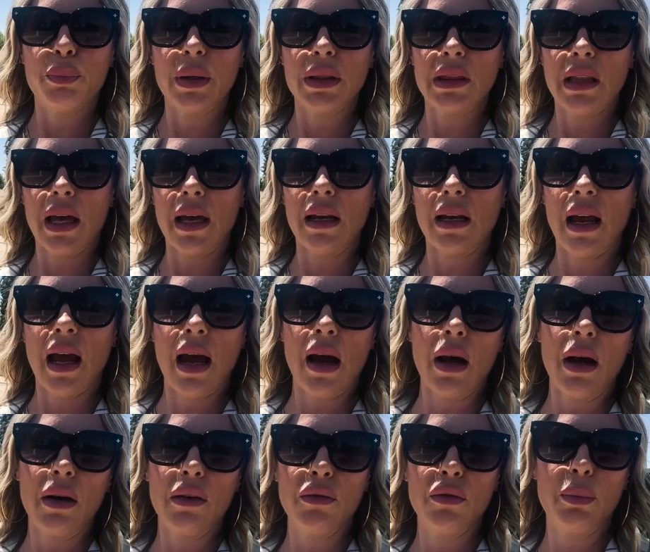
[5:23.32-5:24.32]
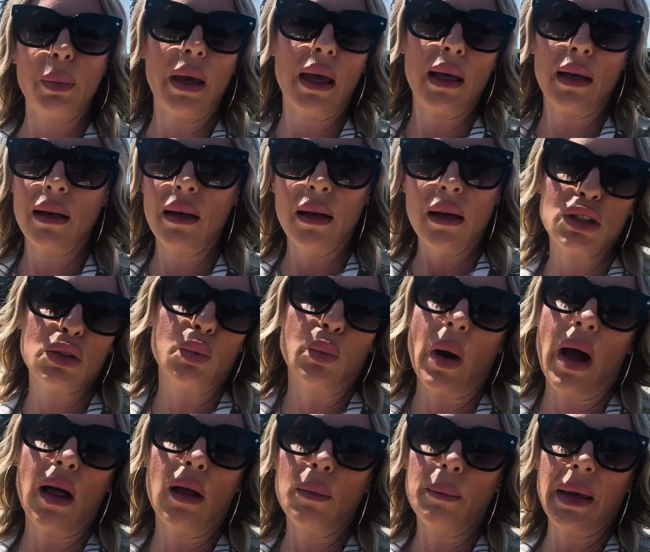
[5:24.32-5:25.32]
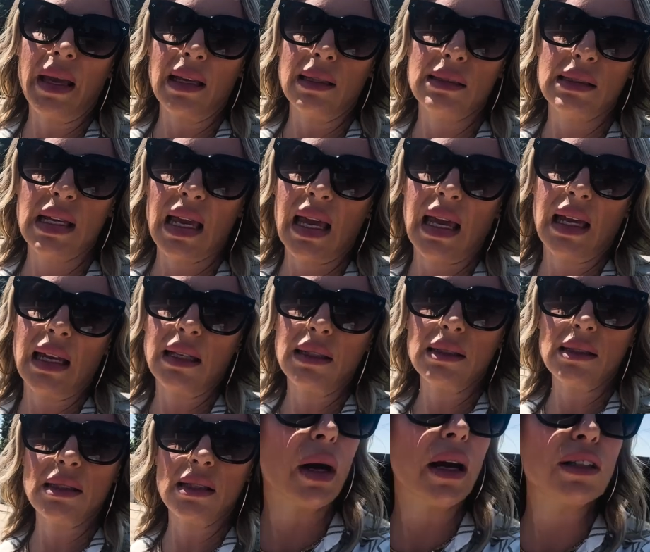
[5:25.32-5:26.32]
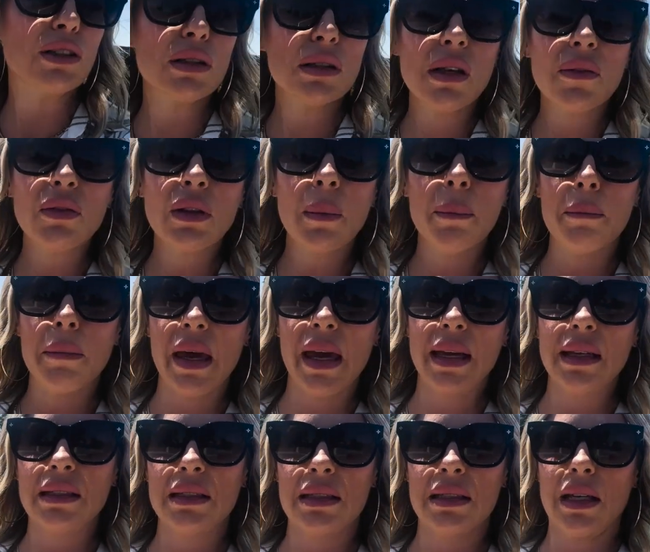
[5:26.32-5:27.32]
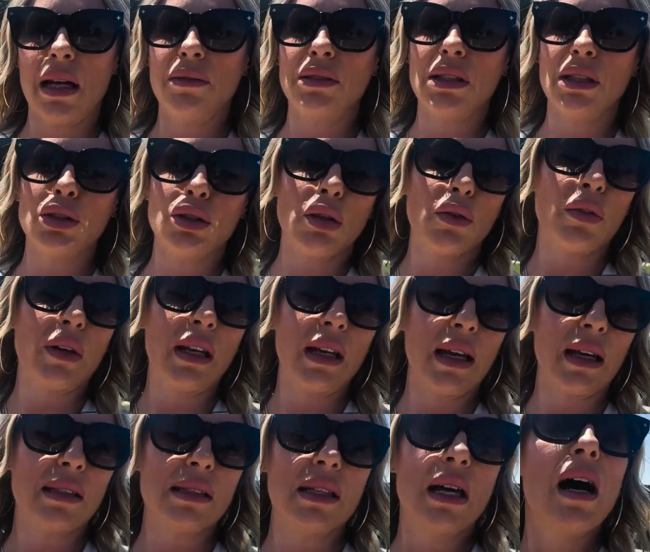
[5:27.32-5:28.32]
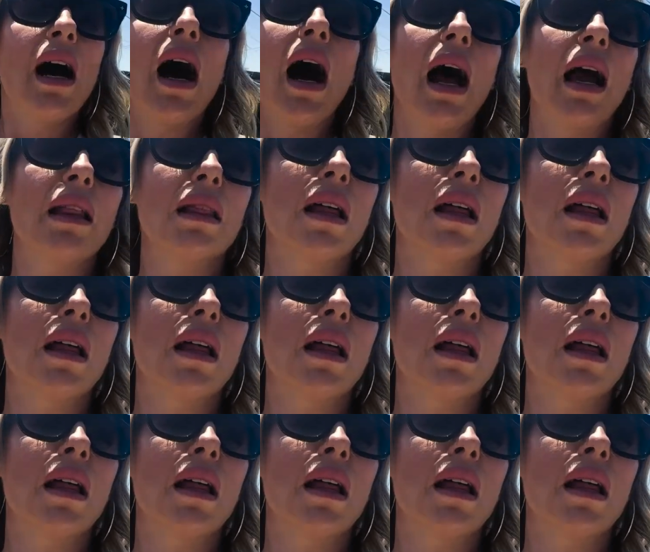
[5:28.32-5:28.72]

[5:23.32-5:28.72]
but then have been just well maintained. So I just love the mix of Central Phoenix. I